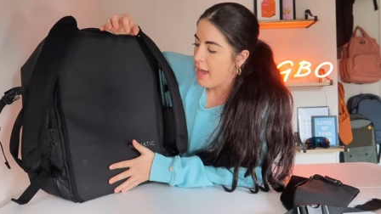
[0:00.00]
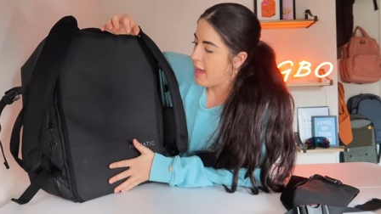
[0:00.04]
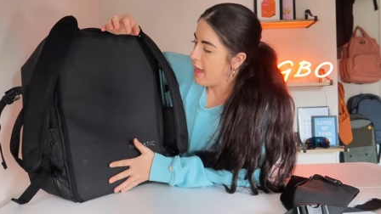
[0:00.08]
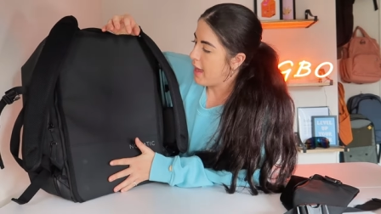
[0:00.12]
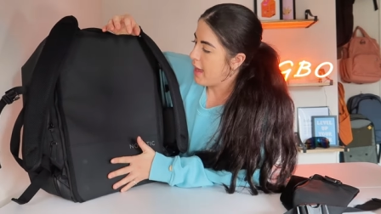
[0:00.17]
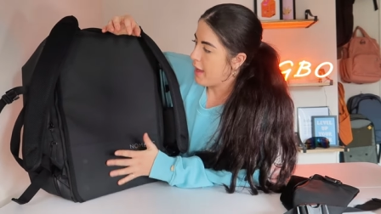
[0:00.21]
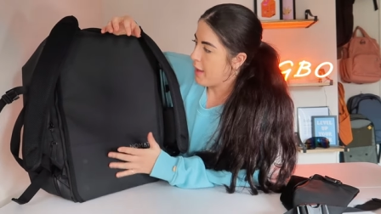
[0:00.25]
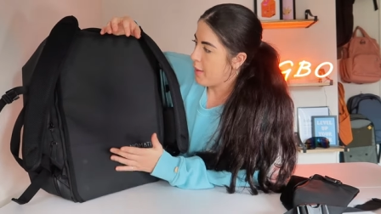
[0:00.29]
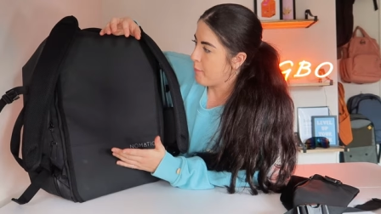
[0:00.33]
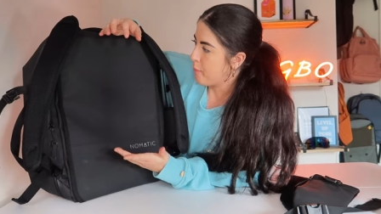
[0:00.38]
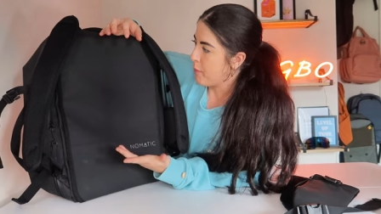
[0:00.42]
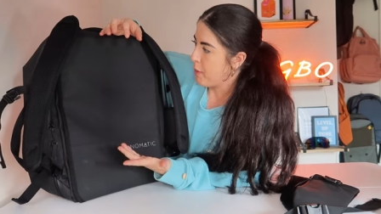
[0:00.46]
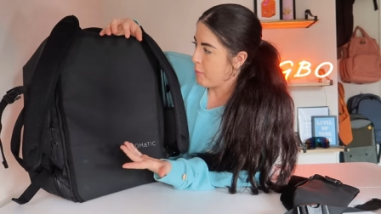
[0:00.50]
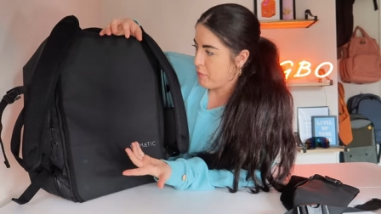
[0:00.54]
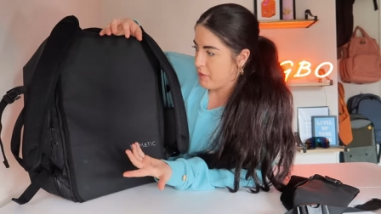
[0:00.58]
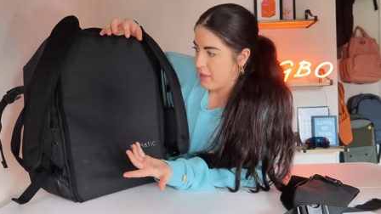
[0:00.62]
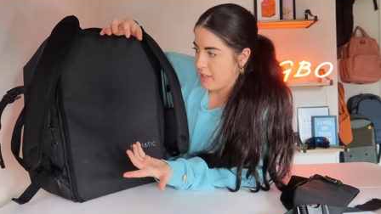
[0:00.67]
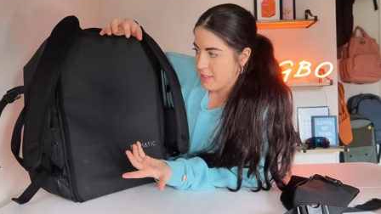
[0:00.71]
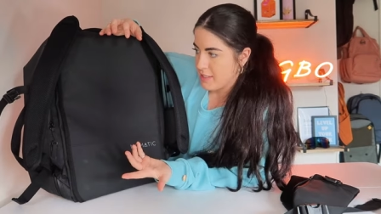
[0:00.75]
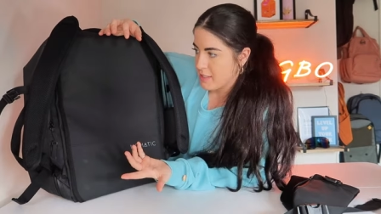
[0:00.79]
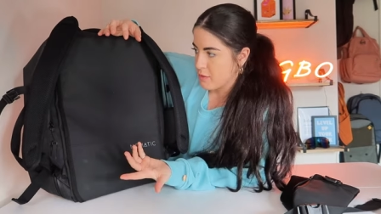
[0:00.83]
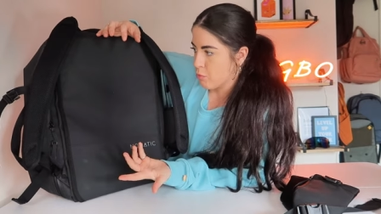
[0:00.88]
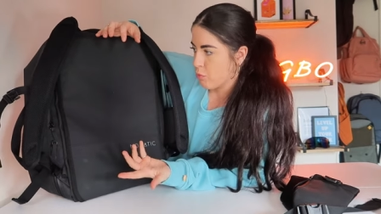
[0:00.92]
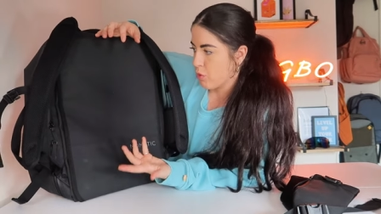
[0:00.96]
Um, maybe
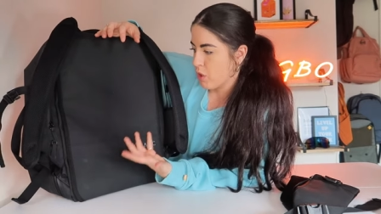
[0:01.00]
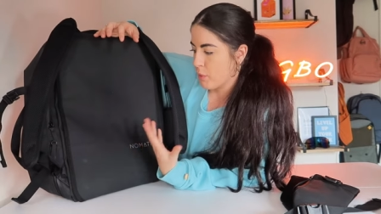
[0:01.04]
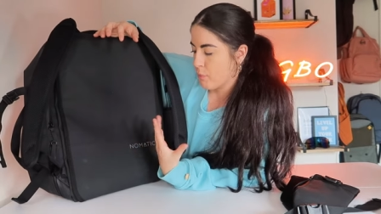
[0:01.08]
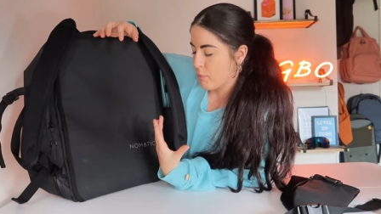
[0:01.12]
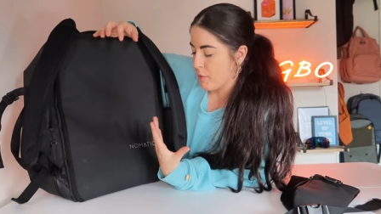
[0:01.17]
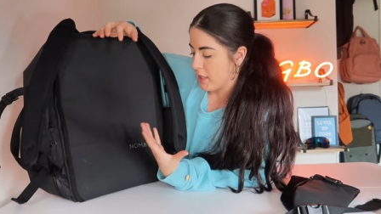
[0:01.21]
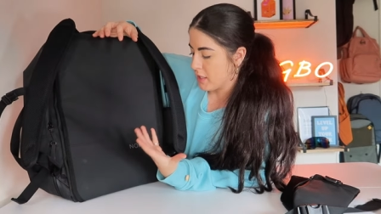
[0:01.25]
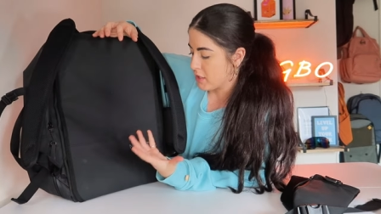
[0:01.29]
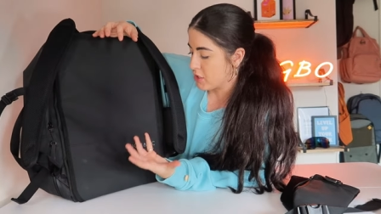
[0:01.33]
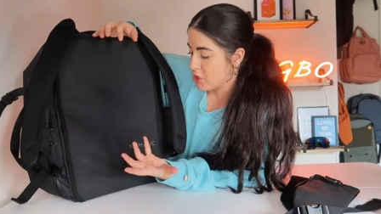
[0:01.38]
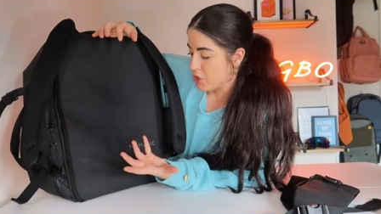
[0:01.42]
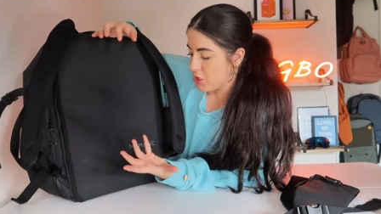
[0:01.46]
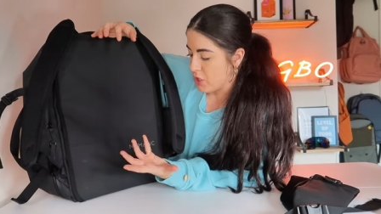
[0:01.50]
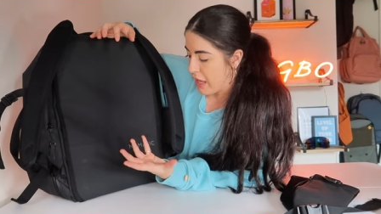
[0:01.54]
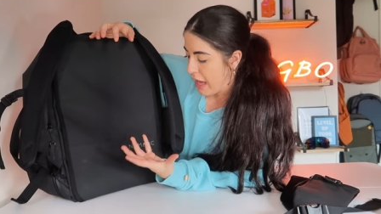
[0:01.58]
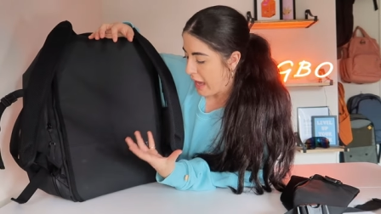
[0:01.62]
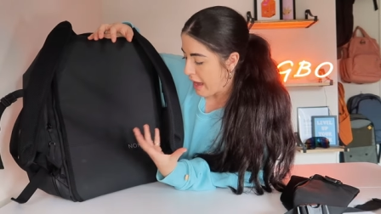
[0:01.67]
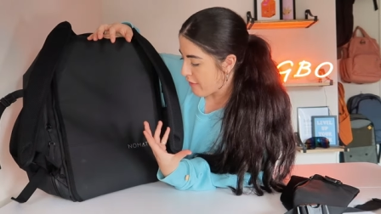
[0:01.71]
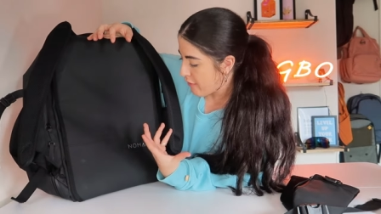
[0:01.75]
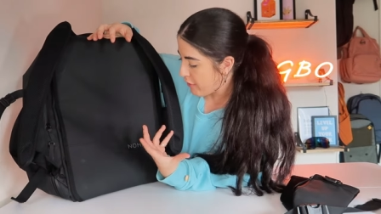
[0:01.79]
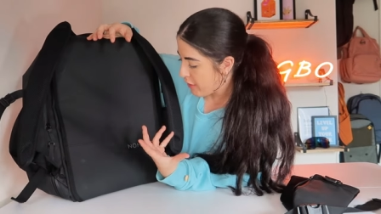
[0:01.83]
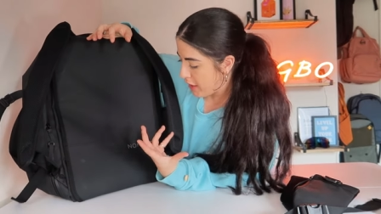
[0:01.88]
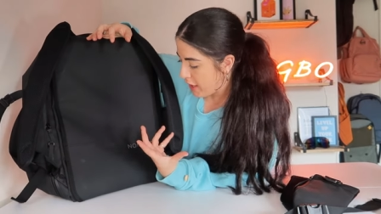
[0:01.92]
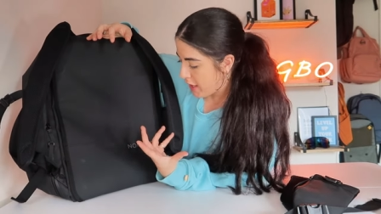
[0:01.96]
they didn't want to make it too
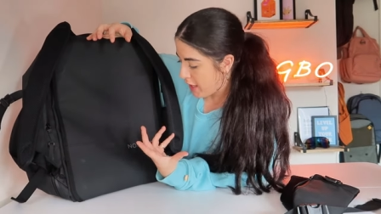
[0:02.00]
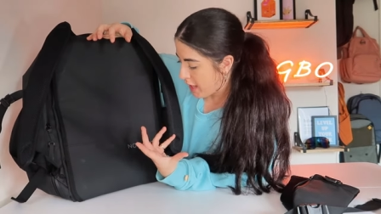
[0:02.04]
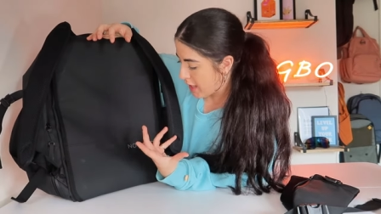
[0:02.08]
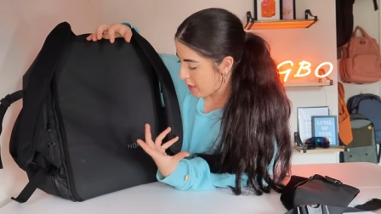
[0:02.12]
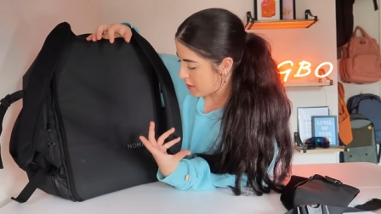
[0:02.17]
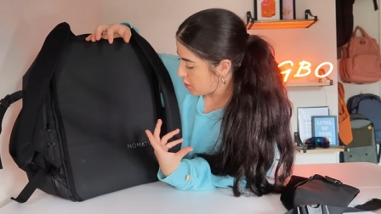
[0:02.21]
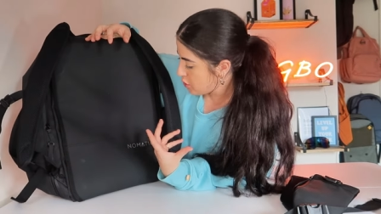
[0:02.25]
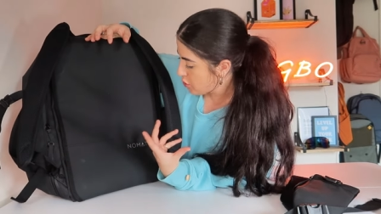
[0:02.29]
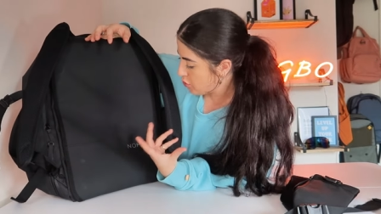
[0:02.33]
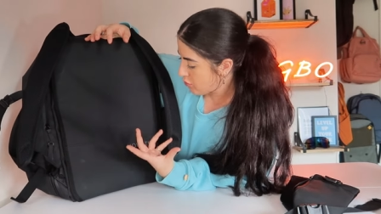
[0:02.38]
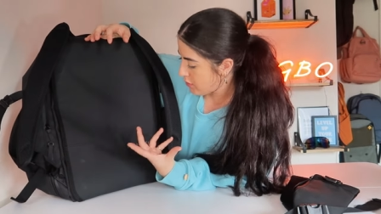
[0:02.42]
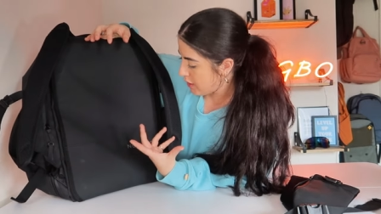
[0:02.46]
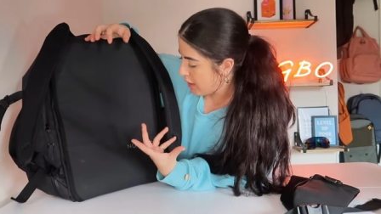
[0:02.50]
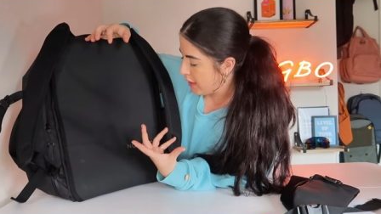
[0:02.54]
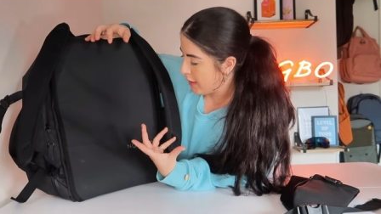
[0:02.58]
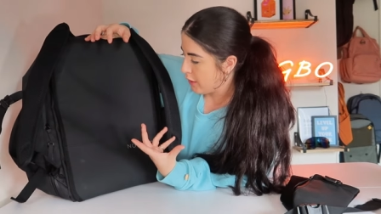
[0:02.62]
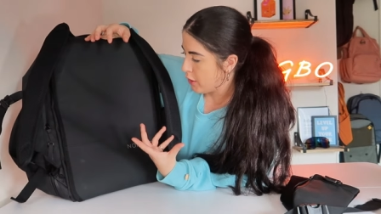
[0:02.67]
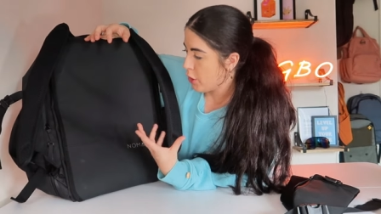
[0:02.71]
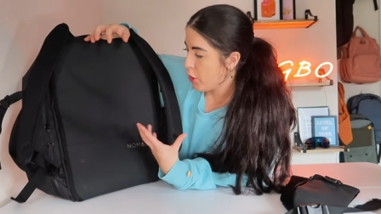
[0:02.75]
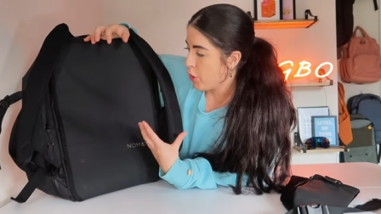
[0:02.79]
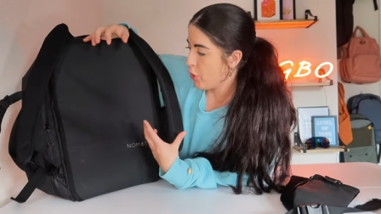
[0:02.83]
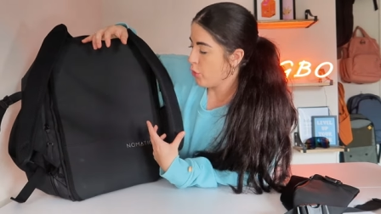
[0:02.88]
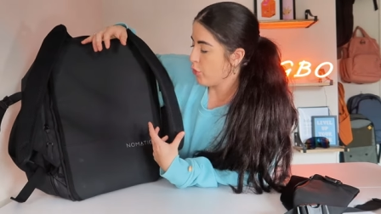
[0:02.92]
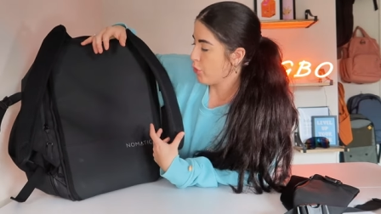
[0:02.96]
heavy. I don't really
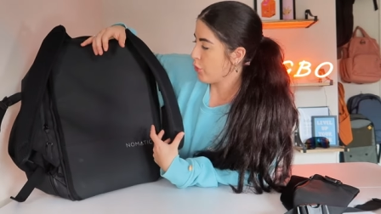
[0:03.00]
know.